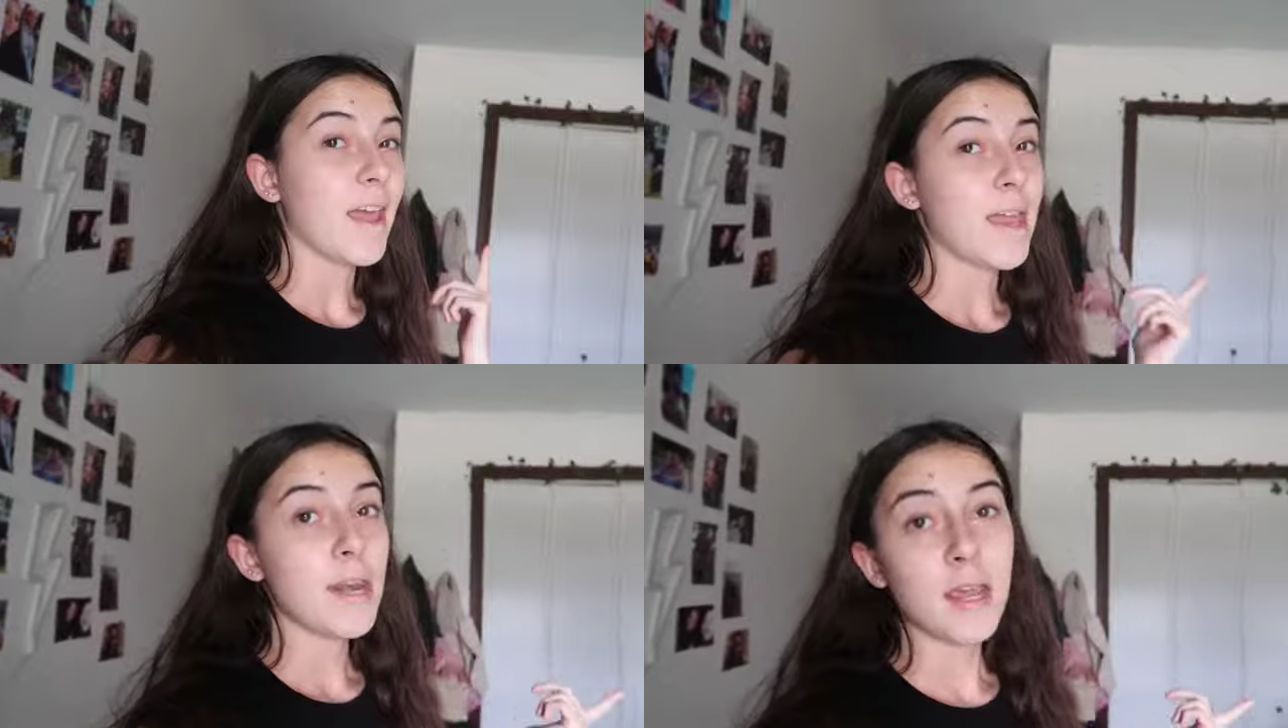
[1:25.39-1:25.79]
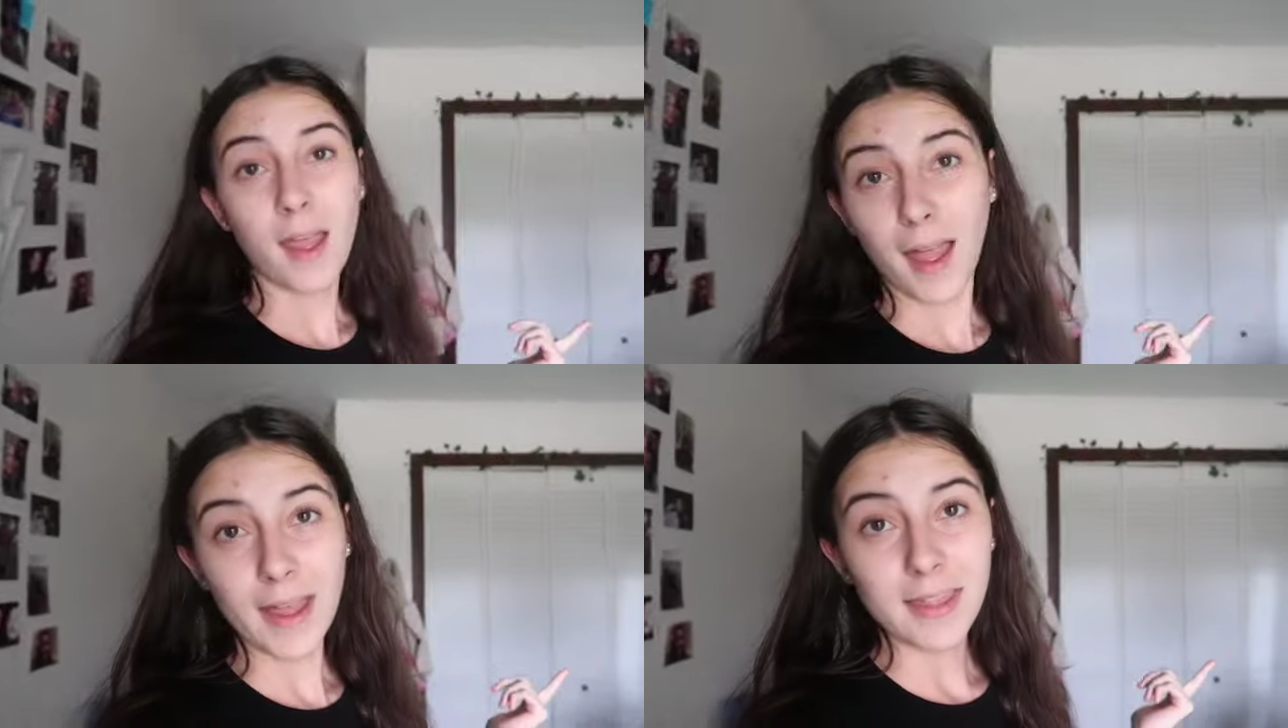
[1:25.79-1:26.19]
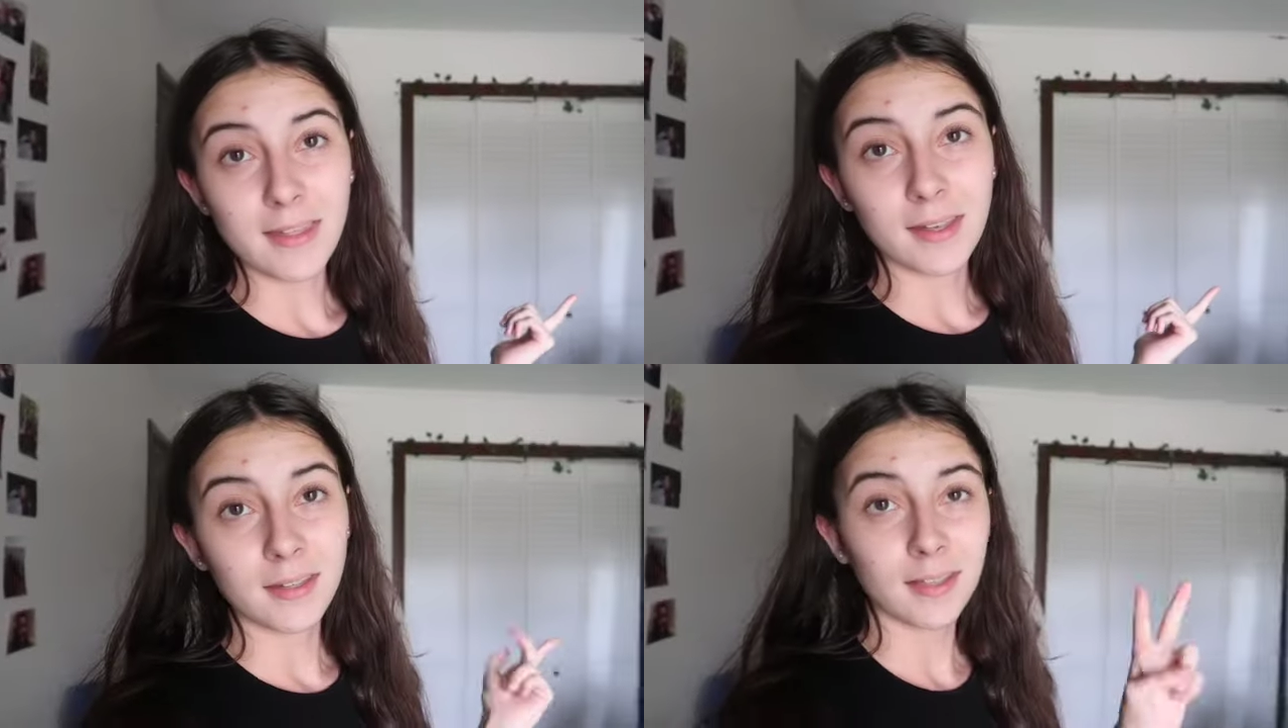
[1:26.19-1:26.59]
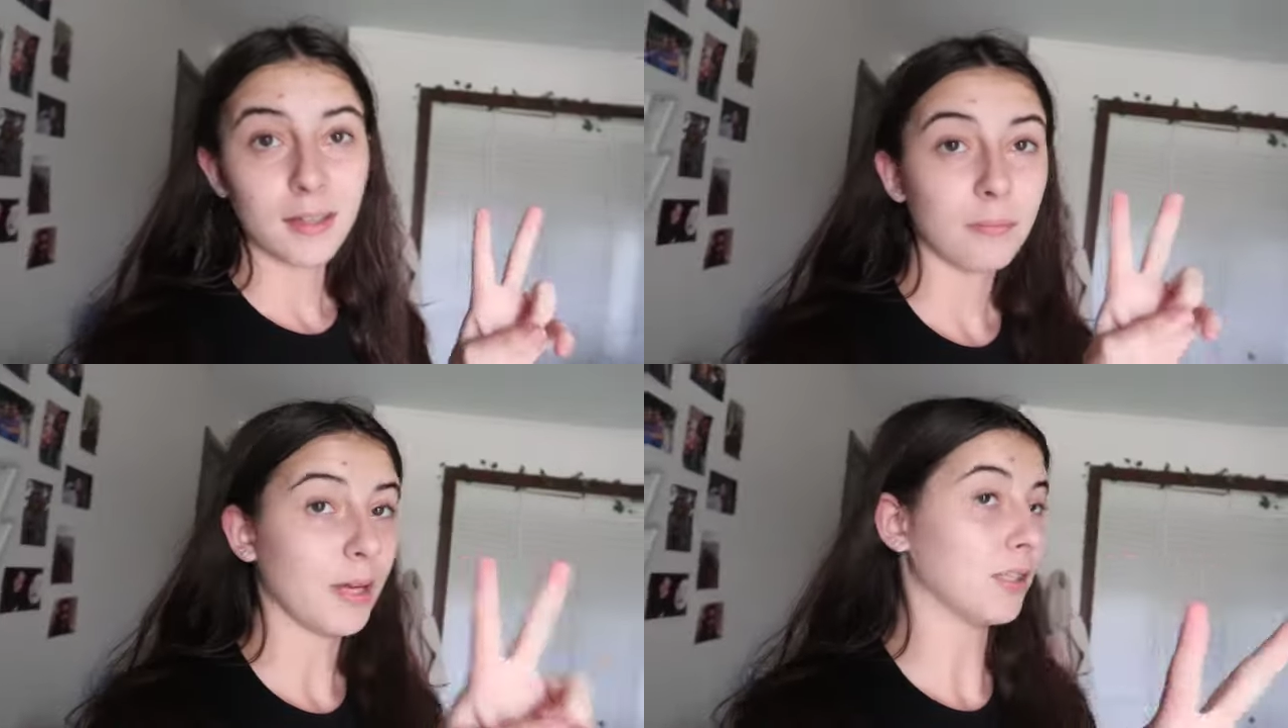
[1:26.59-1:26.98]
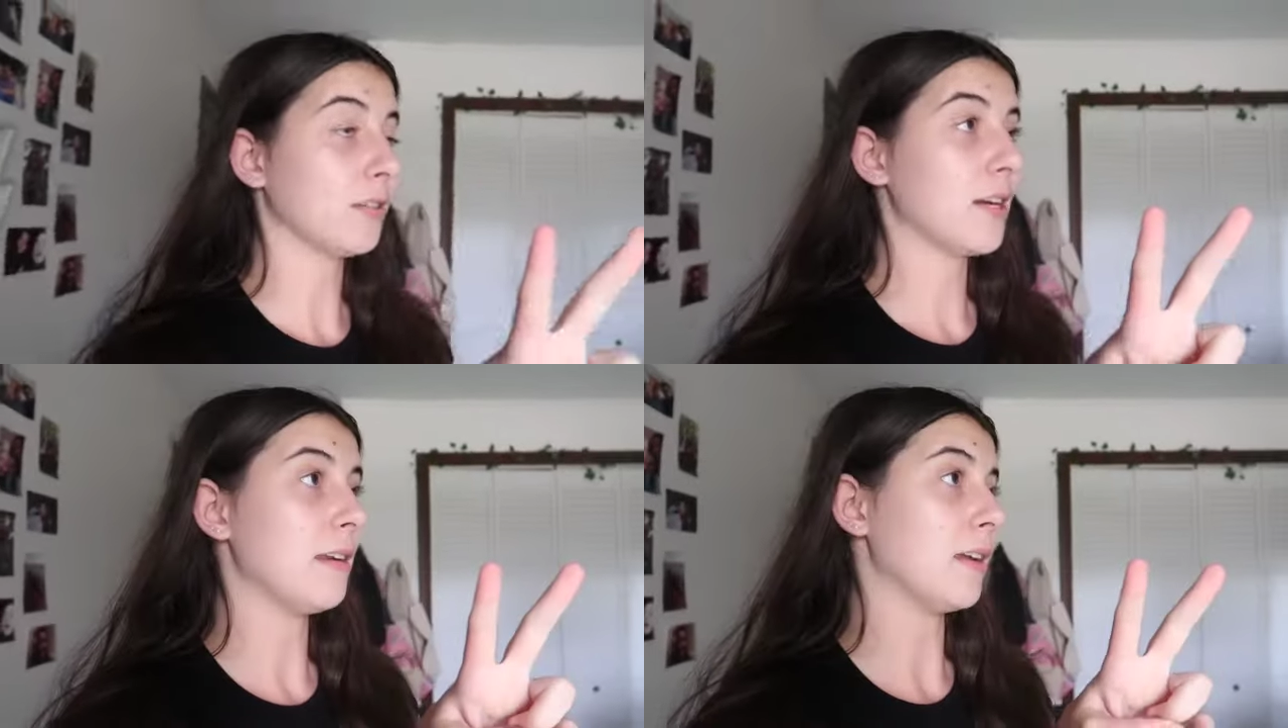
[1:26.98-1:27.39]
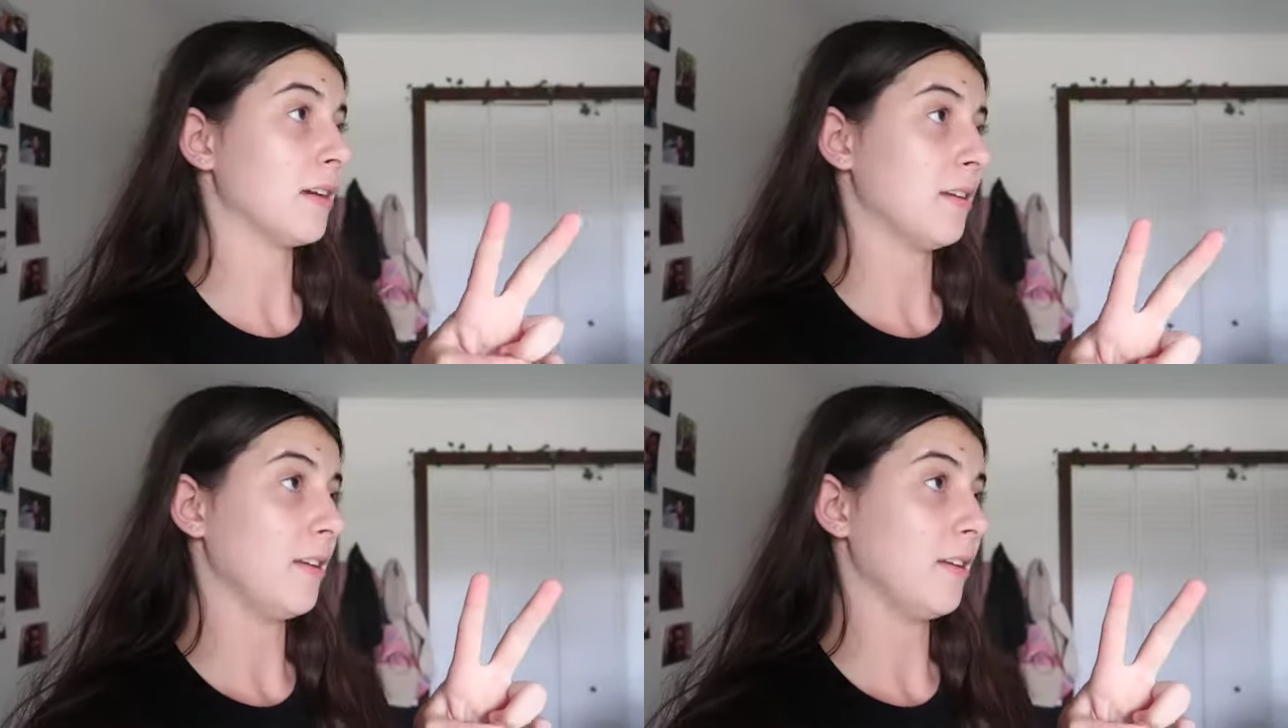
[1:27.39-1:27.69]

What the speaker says: Then I think my other idea